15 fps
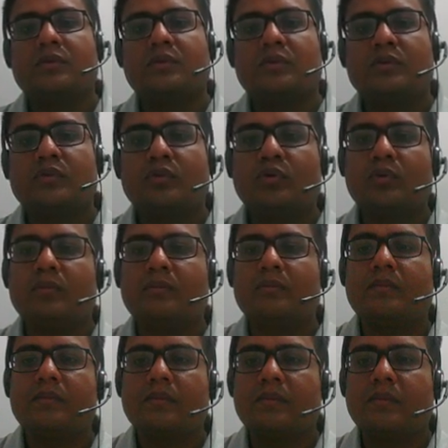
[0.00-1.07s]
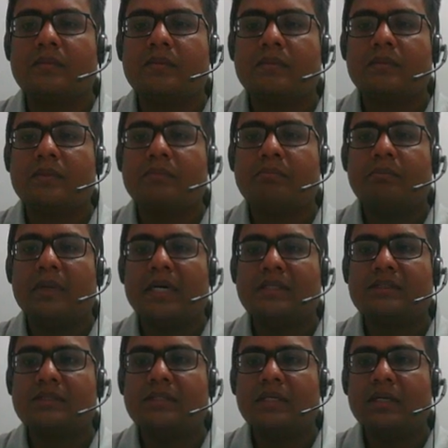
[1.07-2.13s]
so
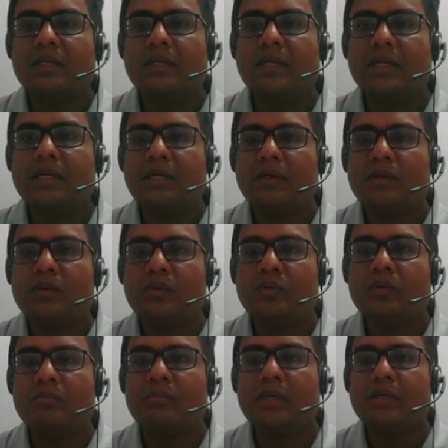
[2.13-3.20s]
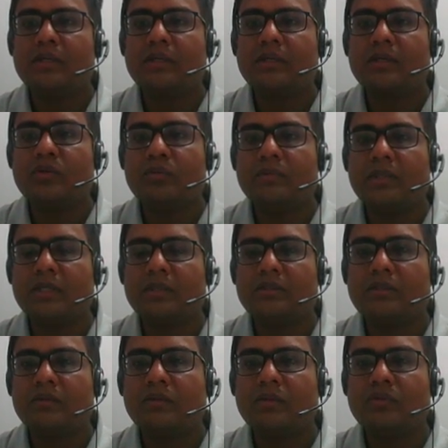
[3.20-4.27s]
Pascal into meter cube, that is
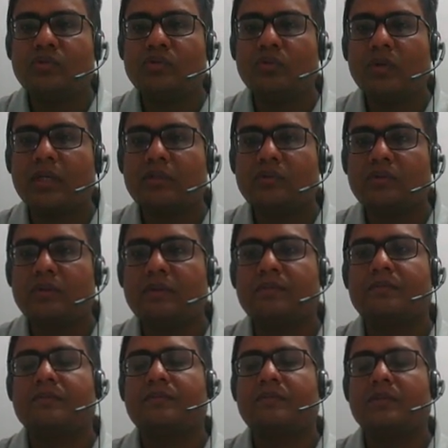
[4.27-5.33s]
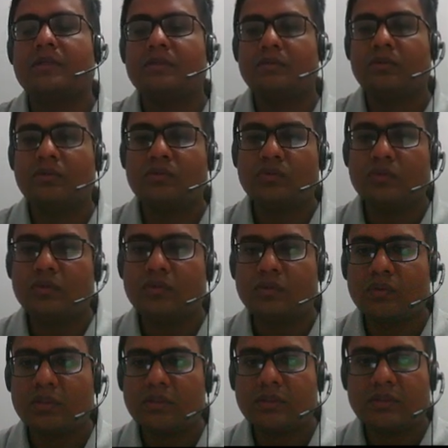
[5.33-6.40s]
equal to joule actually. That is equal to joule. So
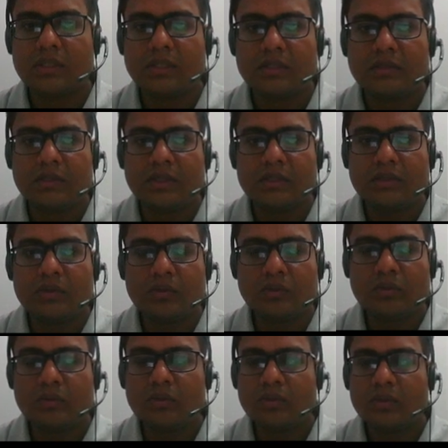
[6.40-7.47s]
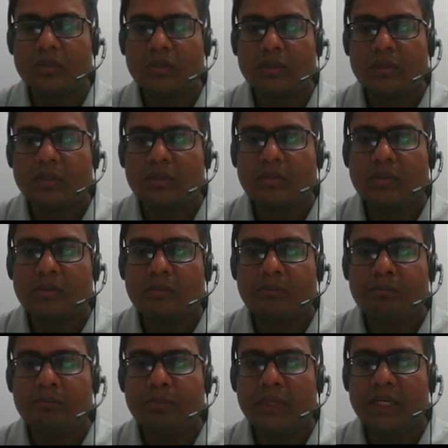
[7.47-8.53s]
this is 100 into
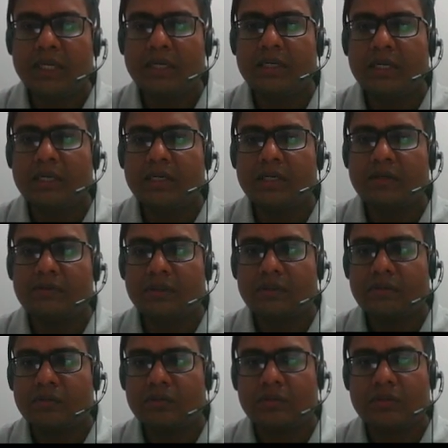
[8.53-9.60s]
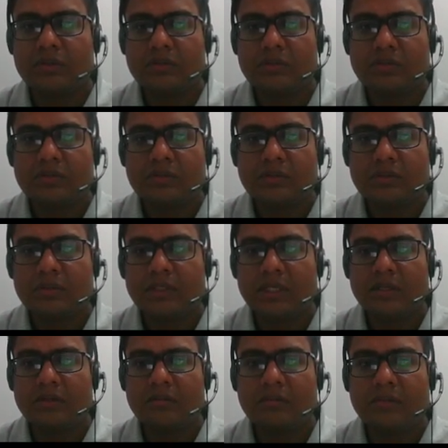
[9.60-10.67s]
P delta V. So it is
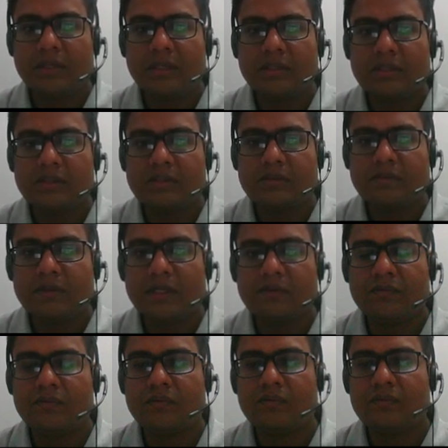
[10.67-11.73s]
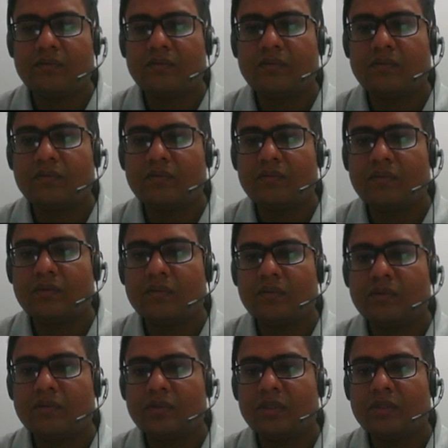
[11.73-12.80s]
10 minus 5.
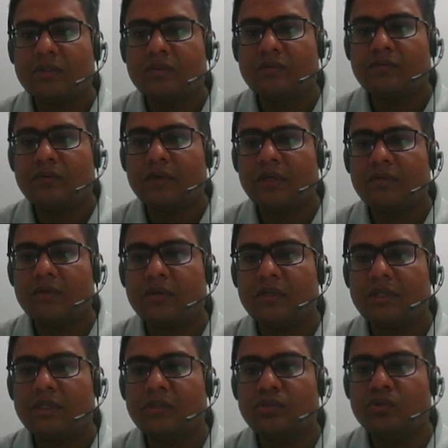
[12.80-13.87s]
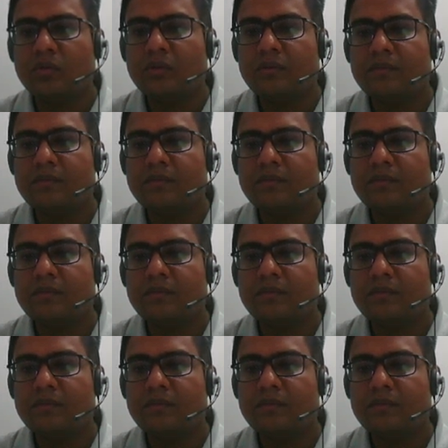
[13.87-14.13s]
So it is 500 joule.